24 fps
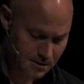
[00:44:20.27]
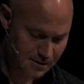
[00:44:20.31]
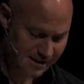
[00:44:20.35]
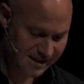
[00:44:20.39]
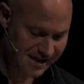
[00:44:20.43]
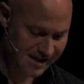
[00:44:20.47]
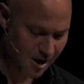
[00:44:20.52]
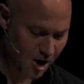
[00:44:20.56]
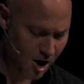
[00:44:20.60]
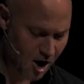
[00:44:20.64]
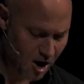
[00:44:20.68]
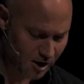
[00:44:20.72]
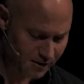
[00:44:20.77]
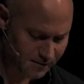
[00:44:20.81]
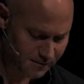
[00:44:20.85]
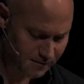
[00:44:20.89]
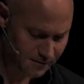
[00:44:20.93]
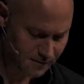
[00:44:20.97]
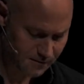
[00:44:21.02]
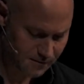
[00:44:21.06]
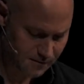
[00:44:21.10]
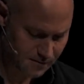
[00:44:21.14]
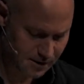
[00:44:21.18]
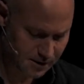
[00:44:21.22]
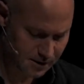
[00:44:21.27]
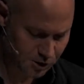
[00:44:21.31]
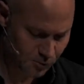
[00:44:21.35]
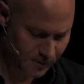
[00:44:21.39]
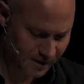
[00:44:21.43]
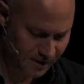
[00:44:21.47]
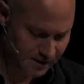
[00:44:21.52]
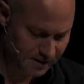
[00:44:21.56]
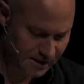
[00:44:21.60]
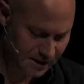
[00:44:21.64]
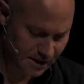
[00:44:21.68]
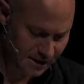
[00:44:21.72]
The ought that
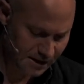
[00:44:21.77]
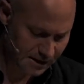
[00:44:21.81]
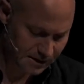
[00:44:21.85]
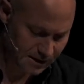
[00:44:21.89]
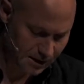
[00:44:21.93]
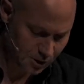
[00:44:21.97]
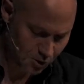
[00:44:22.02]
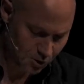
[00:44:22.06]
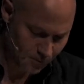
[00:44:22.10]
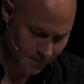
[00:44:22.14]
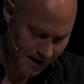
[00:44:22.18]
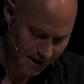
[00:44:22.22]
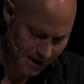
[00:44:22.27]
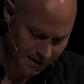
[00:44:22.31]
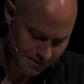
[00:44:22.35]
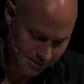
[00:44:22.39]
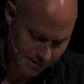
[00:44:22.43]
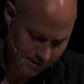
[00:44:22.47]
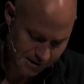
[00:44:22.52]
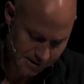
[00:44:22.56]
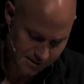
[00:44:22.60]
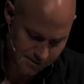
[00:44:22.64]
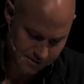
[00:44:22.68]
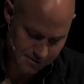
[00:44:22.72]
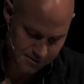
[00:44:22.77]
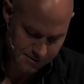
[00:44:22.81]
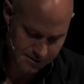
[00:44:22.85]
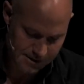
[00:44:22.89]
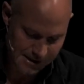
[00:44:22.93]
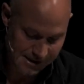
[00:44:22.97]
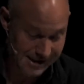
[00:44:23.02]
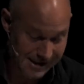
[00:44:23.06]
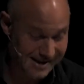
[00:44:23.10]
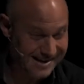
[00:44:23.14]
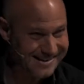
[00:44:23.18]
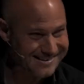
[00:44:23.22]
human dignity commands
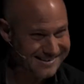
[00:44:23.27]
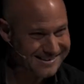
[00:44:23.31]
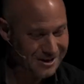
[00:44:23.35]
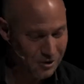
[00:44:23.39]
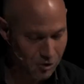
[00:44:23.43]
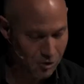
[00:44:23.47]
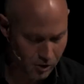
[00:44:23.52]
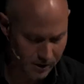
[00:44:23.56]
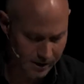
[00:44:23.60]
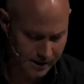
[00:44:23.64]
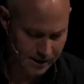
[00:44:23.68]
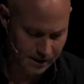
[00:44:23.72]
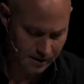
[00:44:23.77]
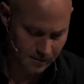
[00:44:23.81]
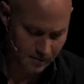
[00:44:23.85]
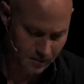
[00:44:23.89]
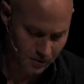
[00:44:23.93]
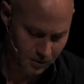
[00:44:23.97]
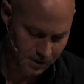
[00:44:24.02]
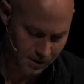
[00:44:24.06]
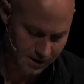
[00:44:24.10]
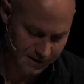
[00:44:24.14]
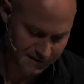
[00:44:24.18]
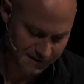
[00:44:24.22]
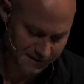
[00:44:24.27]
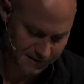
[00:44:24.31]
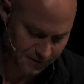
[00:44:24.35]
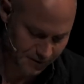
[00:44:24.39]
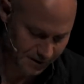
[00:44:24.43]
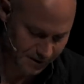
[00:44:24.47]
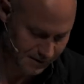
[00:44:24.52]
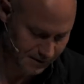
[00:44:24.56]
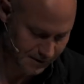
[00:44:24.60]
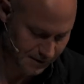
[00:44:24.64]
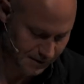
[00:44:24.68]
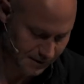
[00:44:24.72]
as a categorical moral
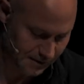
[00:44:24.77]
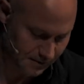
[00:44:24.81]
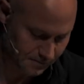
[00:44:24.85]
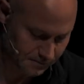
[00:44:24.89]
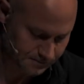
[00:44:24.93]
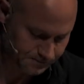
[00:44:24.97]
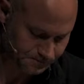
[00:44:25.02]
authority